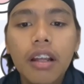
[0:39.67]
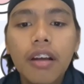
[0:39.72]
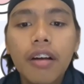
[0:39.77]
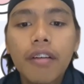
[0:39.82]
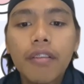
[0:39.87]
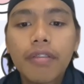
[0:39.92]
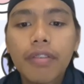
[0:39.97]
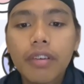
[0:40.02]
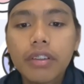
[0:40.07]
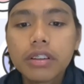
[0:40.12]

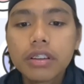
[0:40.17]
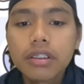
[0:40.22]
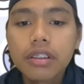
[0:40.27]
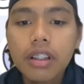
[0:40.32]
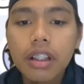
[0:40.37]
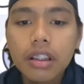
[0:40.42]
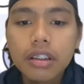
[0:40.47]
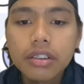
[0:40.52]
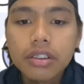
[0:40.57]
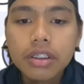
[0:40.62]
for
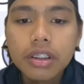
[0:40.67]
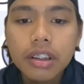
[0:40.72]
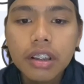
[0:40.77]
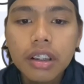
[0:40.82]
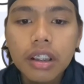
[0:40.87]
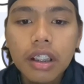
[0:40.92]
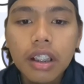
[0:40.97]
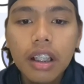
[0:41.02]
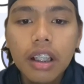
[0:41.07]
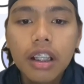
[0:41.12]

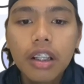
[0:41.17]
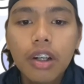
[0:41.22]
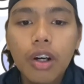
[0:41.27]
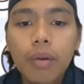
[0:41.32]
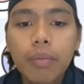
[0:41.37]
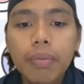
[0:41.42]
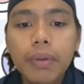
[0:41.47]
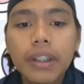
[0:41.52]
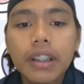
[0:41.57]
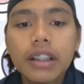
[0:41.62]
structural
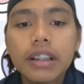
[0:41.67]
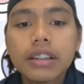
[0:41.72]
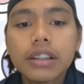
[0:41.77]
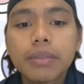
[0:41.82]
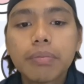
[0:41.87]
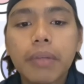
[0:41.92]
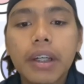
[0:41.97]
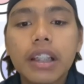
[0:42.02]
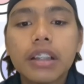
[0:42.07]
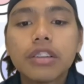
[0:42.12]
components
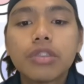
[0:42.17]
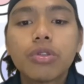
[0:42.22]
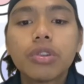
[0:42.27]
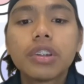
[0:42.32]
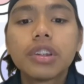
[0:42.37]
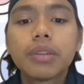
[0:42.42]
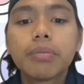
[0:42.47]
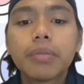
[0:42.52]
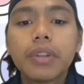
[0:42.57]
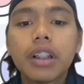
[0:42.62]
by
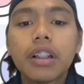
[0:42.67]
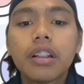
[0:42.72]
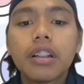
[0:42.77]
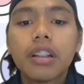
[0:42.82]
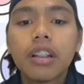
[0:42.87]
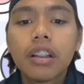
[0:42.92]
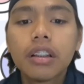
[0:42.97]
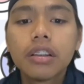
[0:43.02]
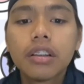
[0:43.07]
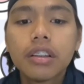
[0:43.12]
suitable
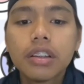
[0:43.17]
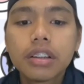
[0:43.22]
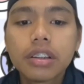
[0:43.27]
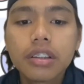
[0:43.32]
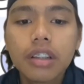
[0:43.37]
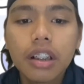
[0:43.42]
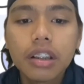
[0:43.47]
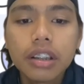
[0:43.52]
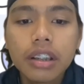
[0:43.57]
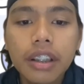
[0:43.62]

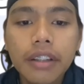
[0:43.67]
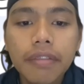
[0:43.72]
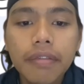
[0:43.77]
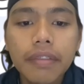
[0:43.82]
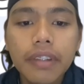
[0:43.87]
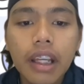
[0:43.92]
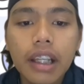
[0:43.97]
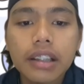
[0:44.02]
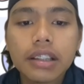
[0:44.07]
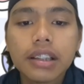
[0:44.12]
non-destructive
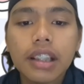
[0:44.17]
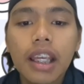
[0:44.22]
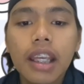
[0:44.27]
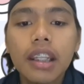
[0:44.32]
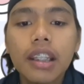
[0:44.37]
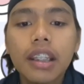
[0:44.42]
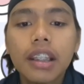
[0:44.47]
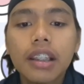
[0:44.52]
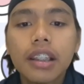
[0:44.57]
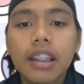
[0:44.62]
test
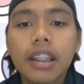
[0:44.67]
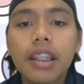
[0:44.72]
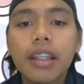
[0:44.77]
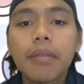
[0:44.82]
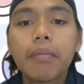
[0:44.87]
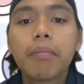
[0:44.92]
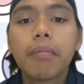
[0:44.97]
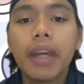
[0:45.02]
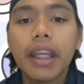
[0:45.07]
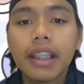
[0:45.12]

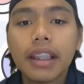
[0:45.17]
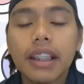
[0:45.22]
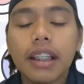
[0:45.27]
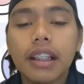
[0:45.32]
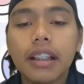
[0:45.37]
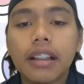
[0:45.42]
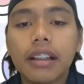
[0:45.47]
method.